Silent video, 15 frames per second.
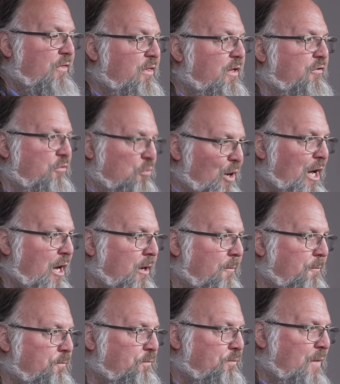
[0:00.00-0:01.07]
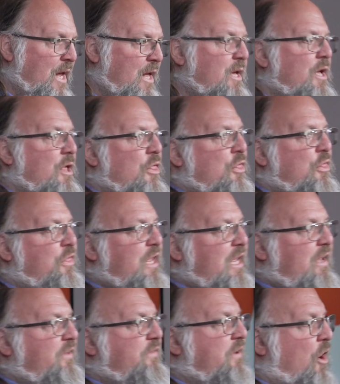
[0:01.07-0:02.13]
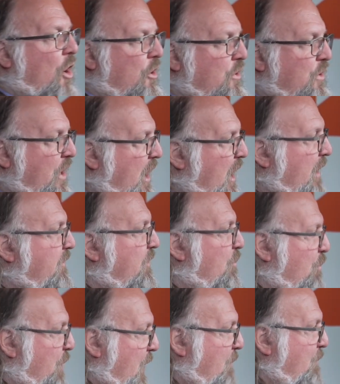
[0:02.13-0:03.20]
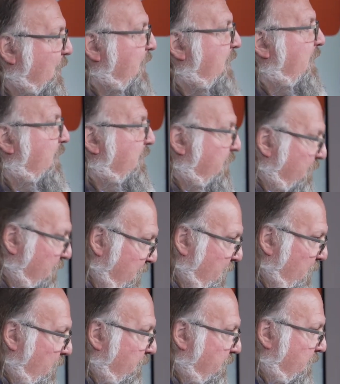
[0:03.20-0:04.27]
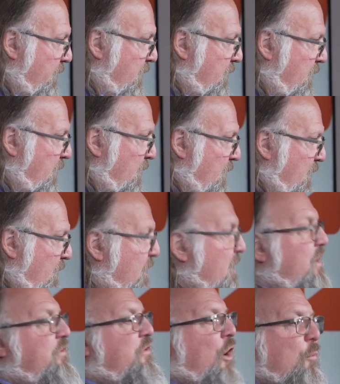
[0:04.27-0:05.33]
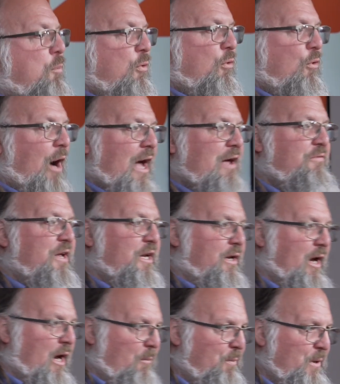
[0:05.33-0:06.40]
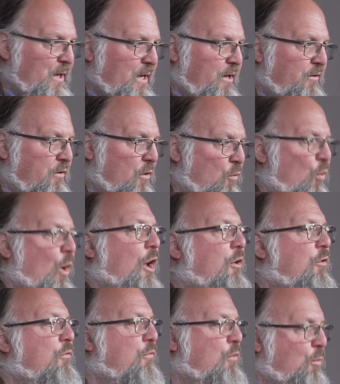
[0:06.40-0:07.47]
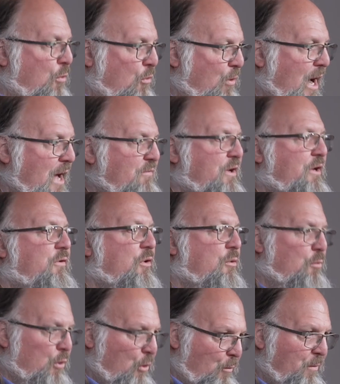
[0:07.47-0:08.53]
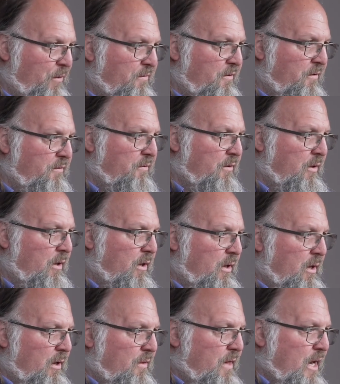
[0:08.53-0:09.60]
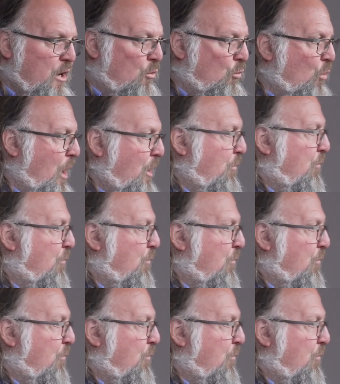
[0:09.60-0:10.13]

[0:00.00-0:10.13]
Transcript: this way. These are not public spheres. These are private companies run for private purposes. They are run